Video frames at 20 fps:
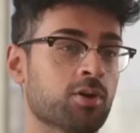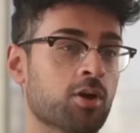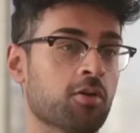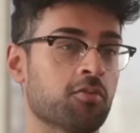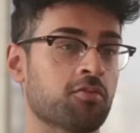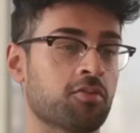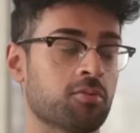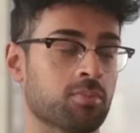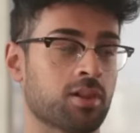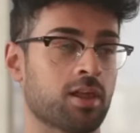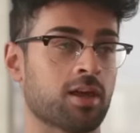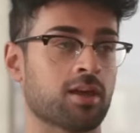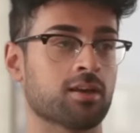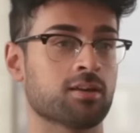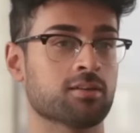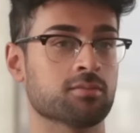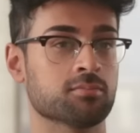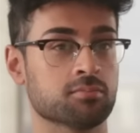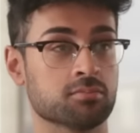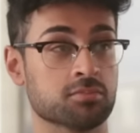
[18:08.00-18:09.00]
go from like
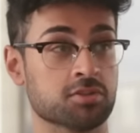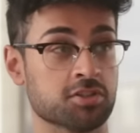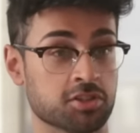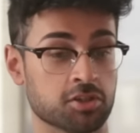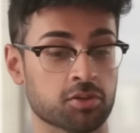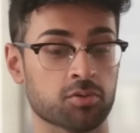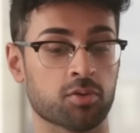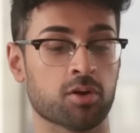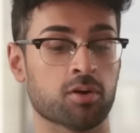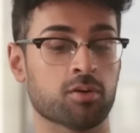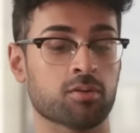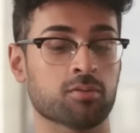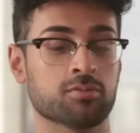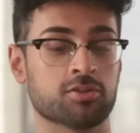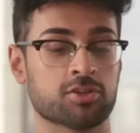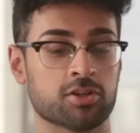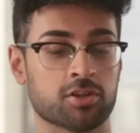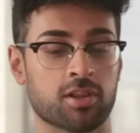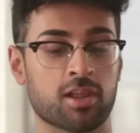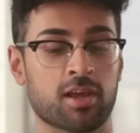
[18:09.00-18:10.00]
zero
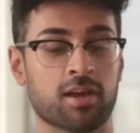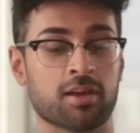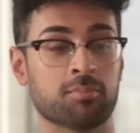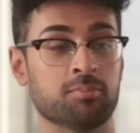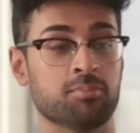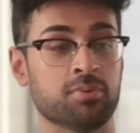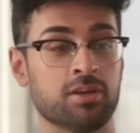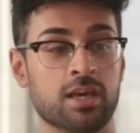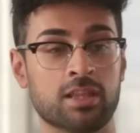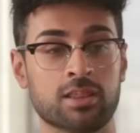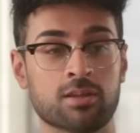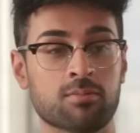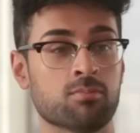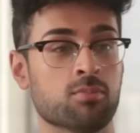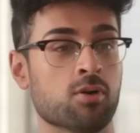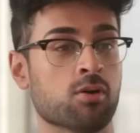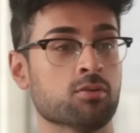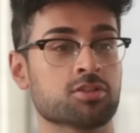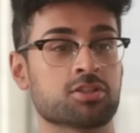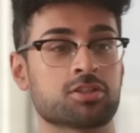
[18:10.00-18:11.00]
to like being the
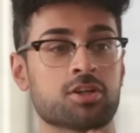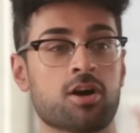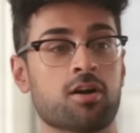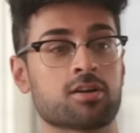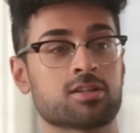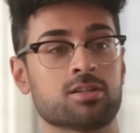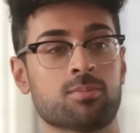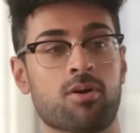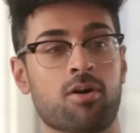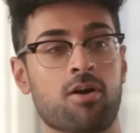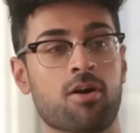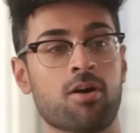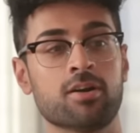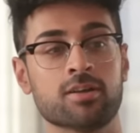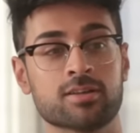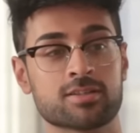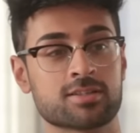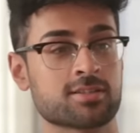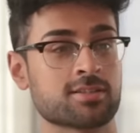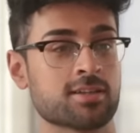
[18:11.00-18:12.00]
most talked about
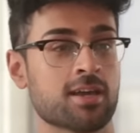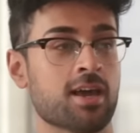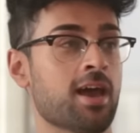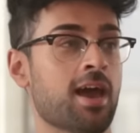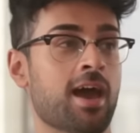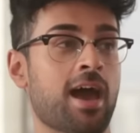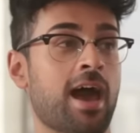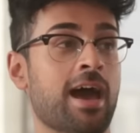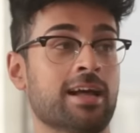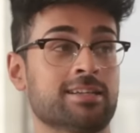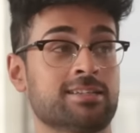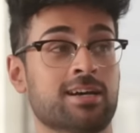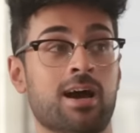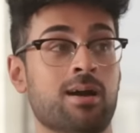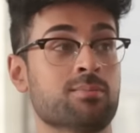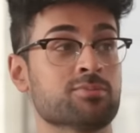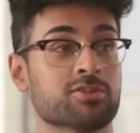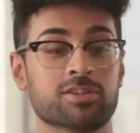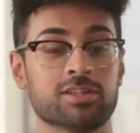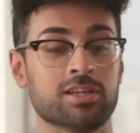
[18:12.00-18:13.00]
artist at
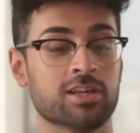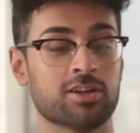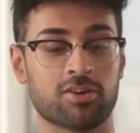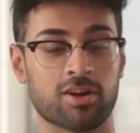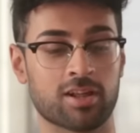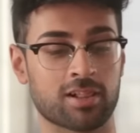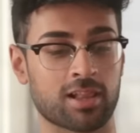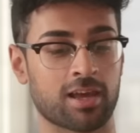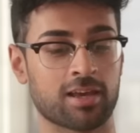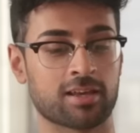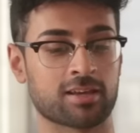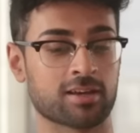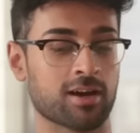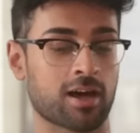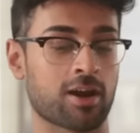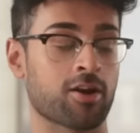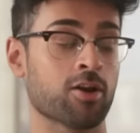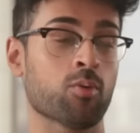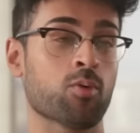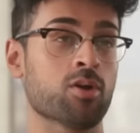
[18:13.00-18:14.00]
times on the internet? Like
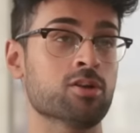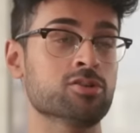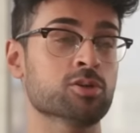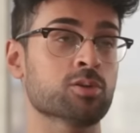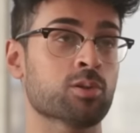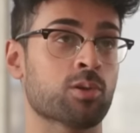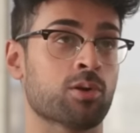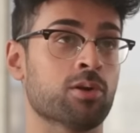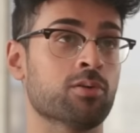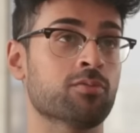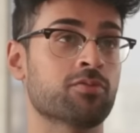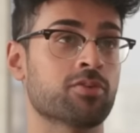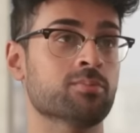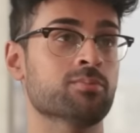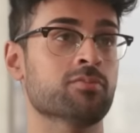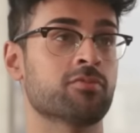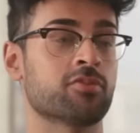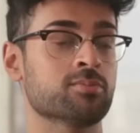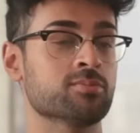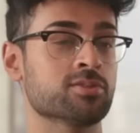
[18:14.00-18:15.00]
I don't know. What did you learn
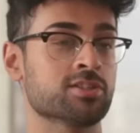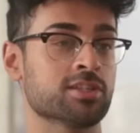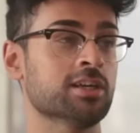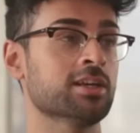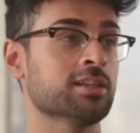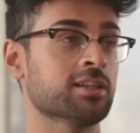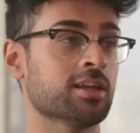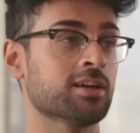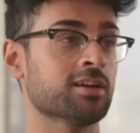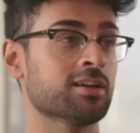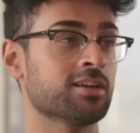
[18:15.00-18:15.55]
from from bro, seeing that?